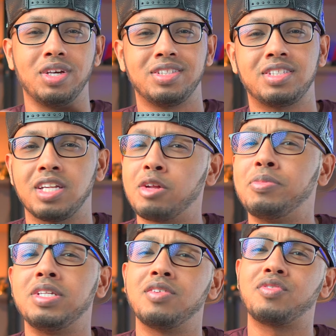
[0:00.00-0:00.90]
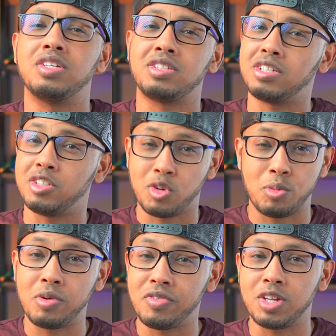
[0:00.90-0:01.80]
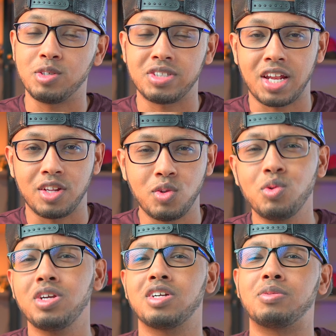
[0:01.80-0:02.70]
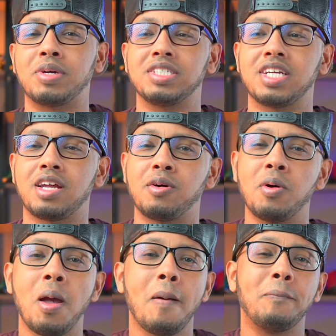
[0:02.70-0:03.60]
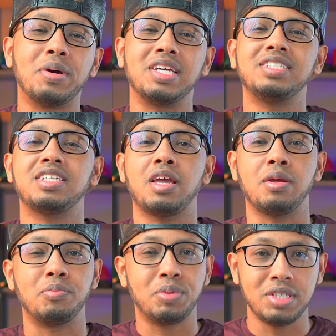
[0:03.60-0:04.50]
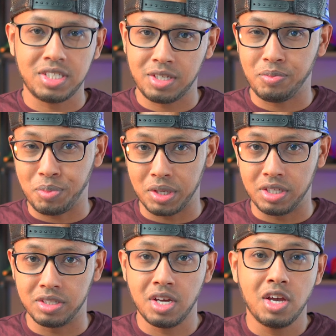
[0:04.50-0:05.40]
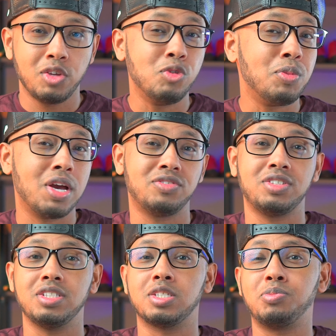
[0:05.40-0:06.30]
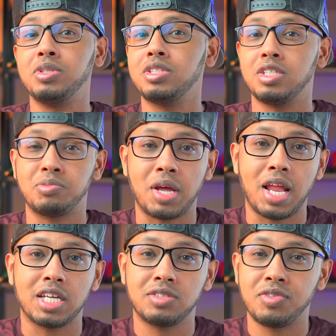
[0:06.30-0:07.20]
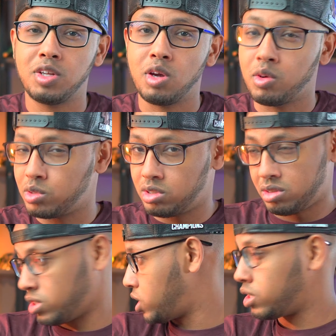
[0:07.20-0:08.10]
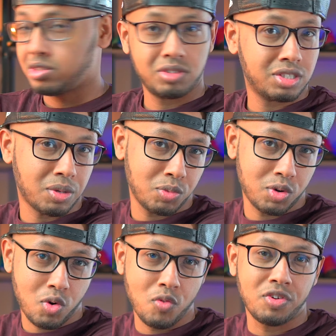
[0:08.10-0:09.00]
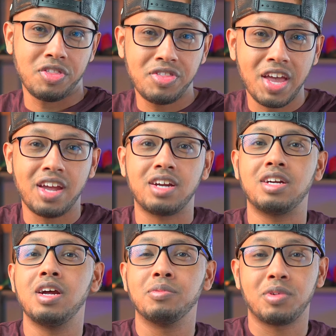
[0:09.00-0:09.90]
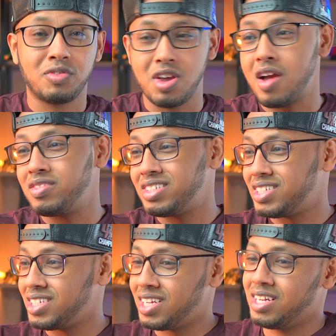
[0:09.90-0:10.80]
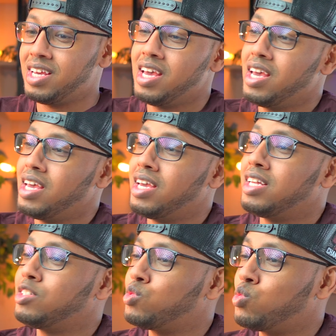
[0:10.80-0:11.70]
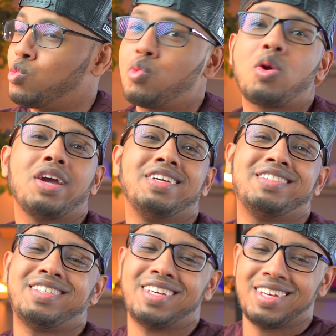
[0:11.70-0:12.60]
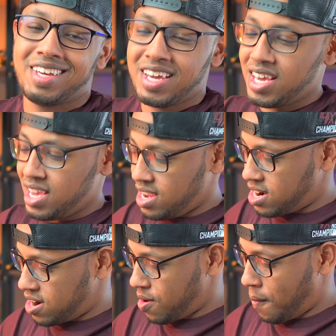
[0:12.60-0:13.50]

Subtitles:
It's a little bit different than the normal videos that I do here on my channel, but it's a PC build. You may have seen this PC in my last video. It was sitting somewhere over there, but if you haven't seen it, it is right here.